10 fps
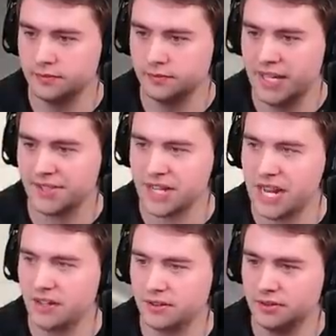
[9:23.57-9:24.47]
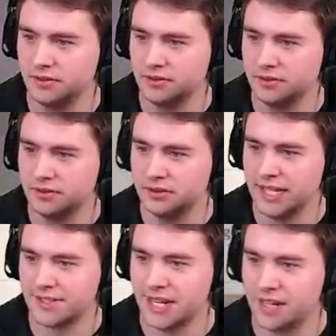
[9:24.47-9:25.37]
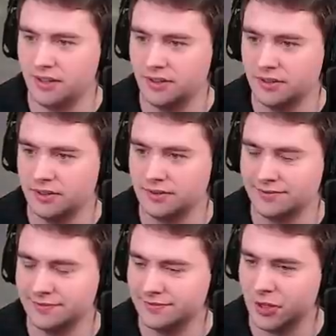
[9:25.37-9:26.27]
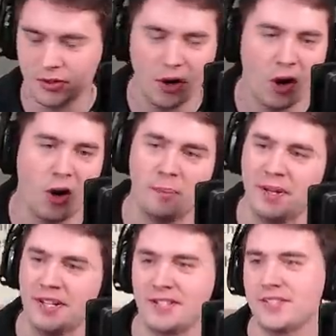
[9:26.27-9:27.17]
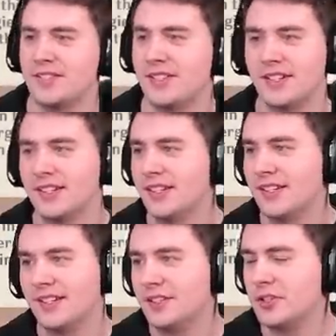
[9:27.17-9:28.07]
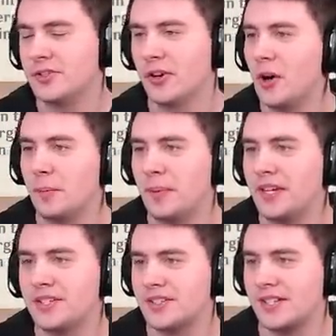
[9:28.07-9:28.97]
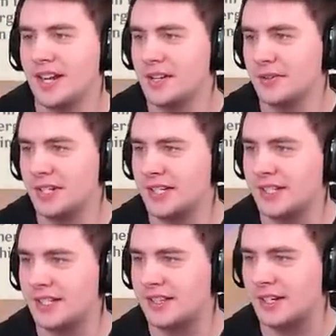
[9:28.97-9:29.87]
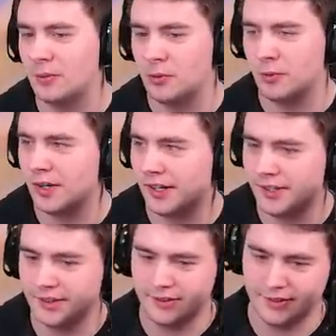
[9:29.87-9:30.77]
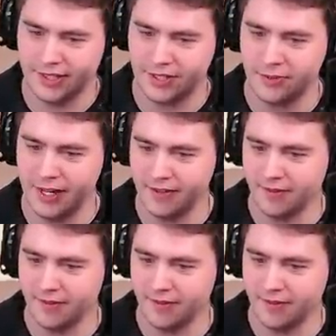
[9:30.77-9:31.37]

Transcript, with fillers: Exile, exile. Those are all pieces those are all pieces that I don't need that, that won't work. That's too bad.